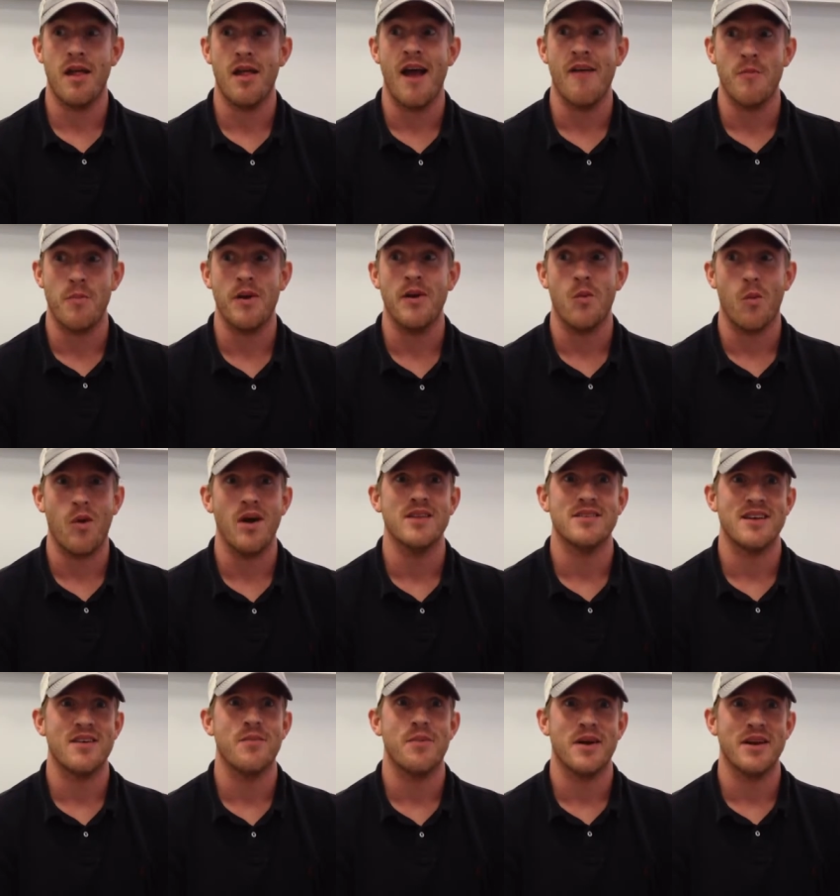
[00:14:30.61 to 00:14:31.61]
Everybody
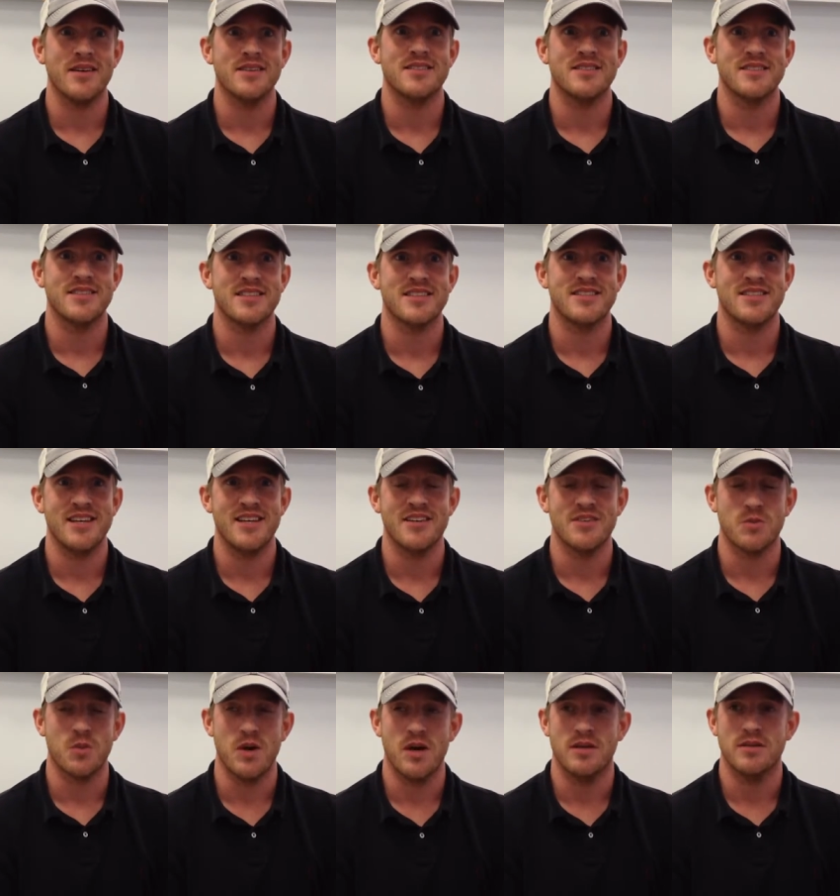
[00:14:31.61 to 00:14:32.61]
wants everybody else to succeed
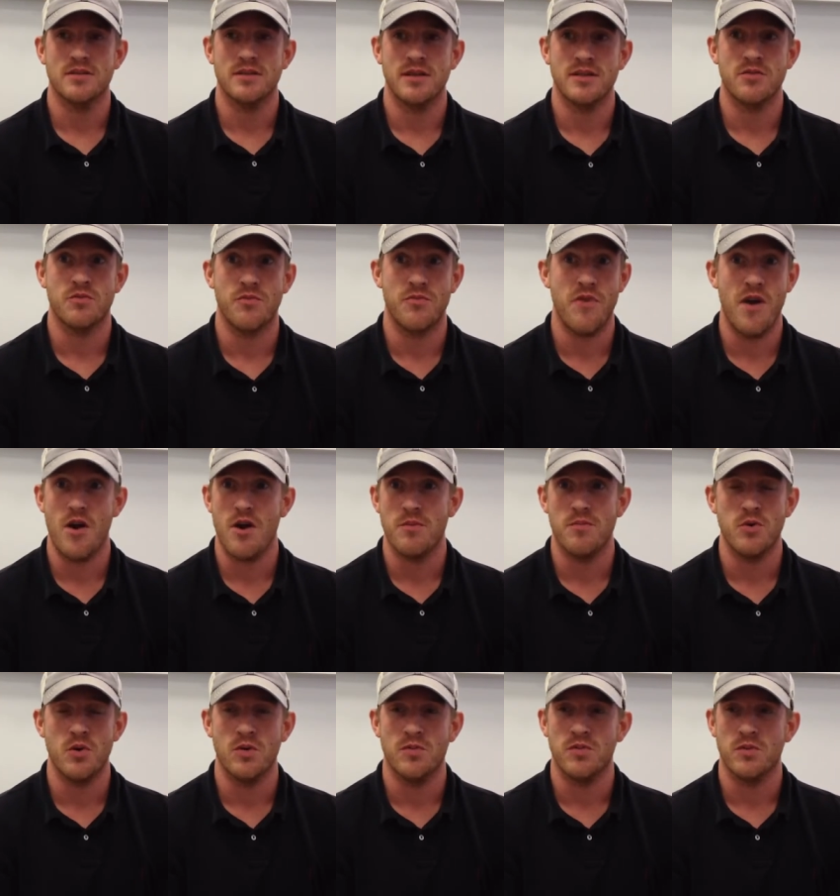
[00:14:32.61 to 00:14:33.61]
as well. It's very
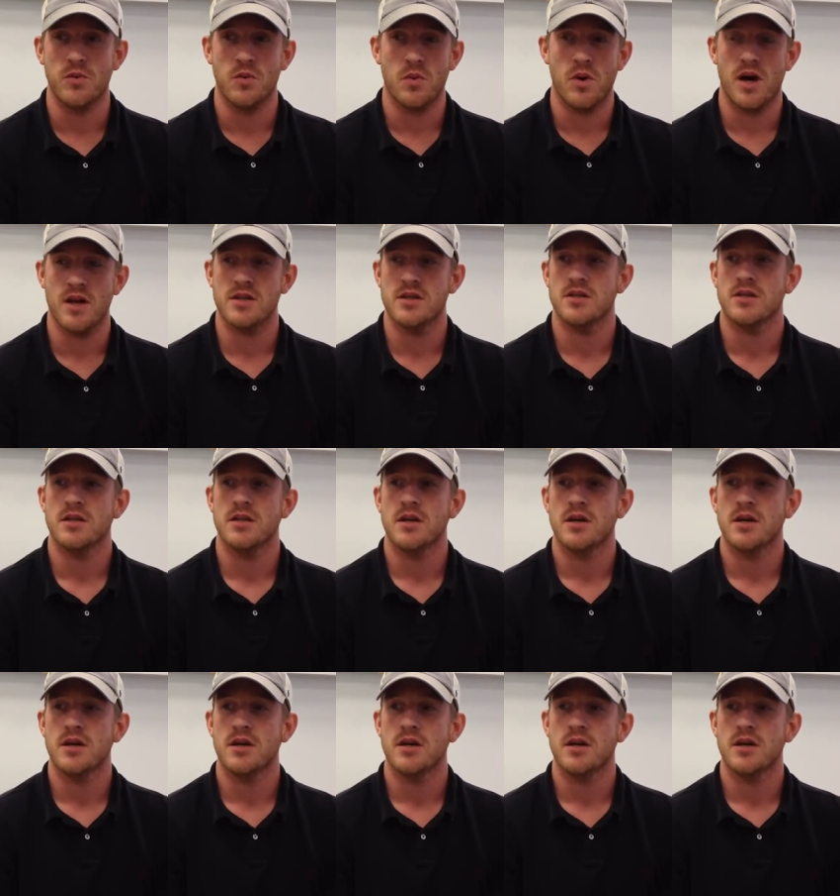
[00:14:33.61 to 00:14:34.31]
beautiful to watch.